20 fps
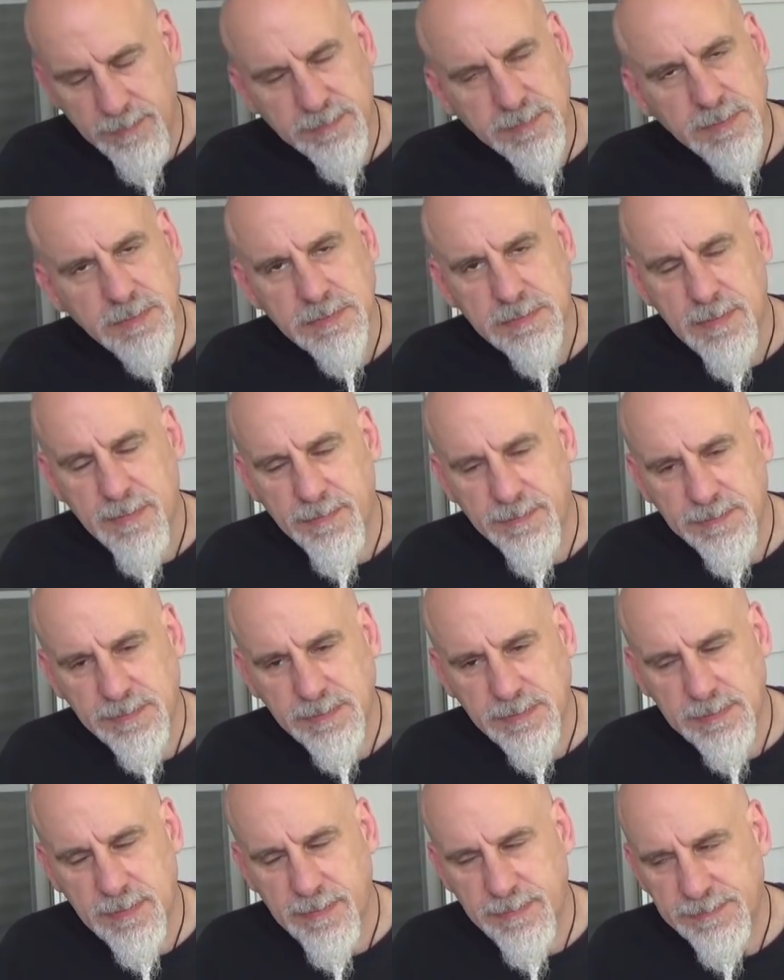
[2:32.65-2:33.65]

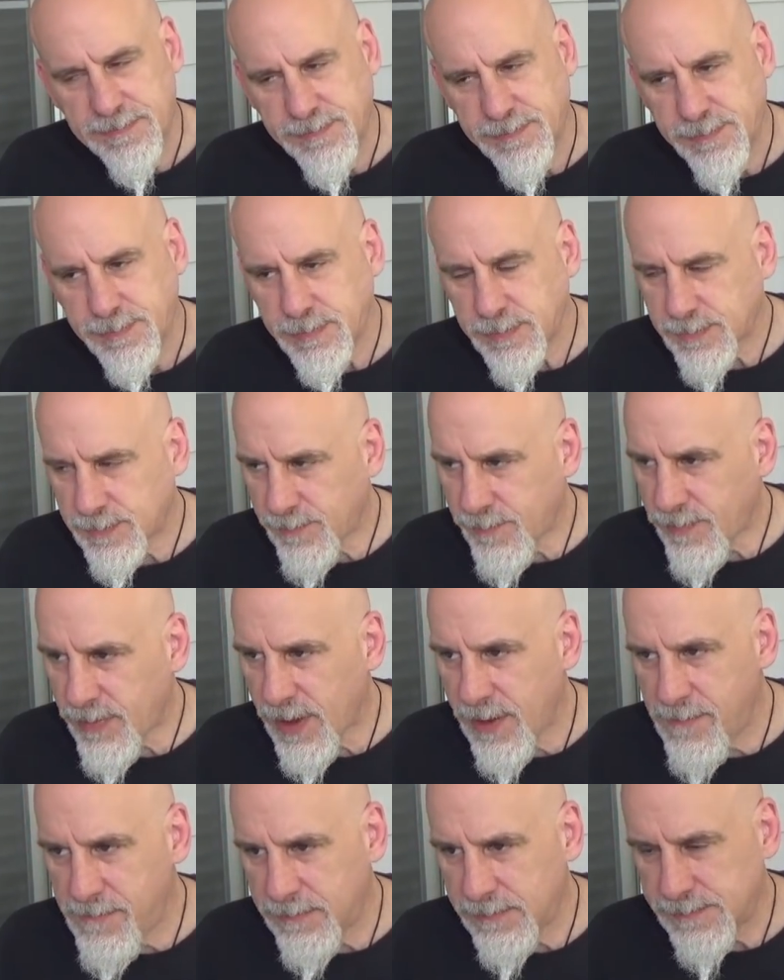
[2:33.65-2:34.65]

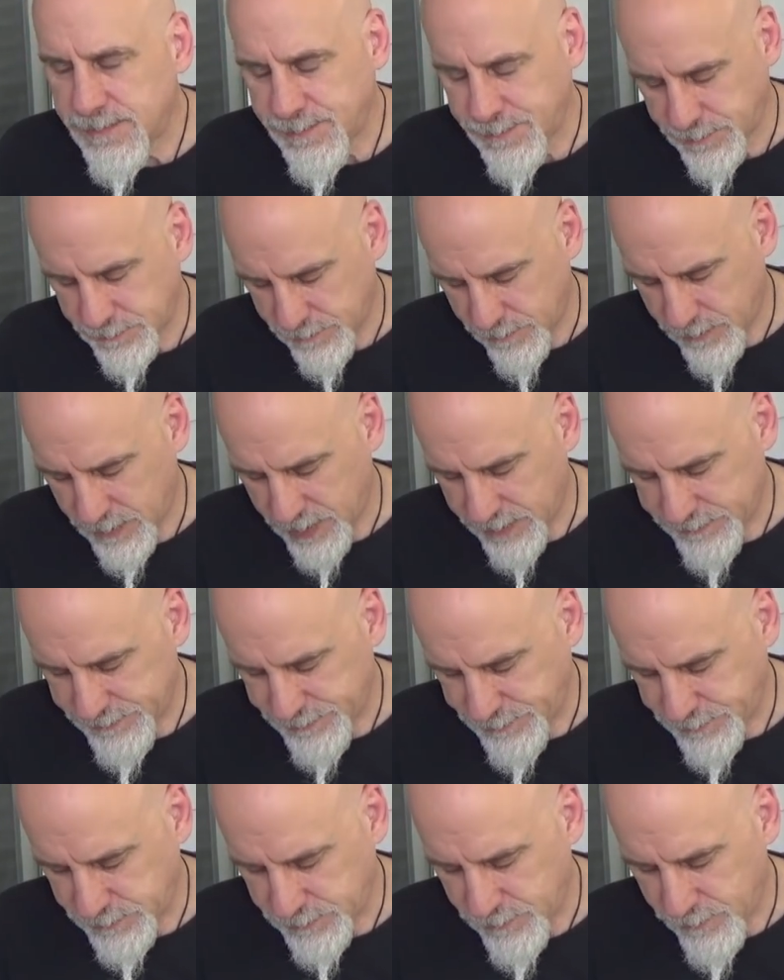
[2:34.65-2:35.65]

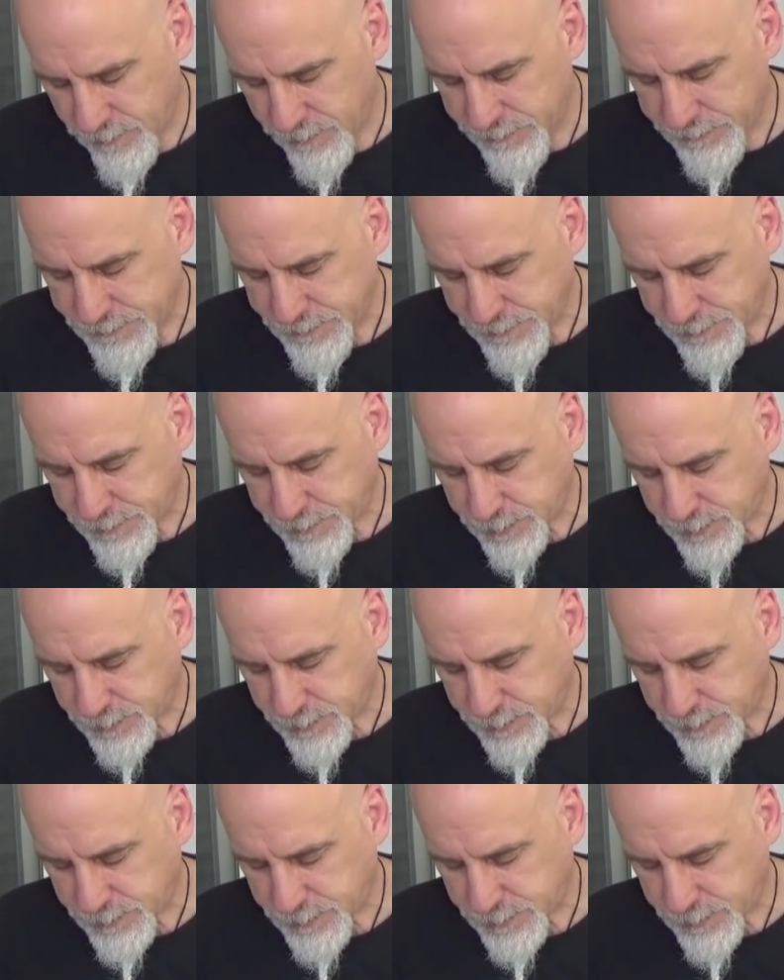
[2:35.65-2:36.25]
[no speech]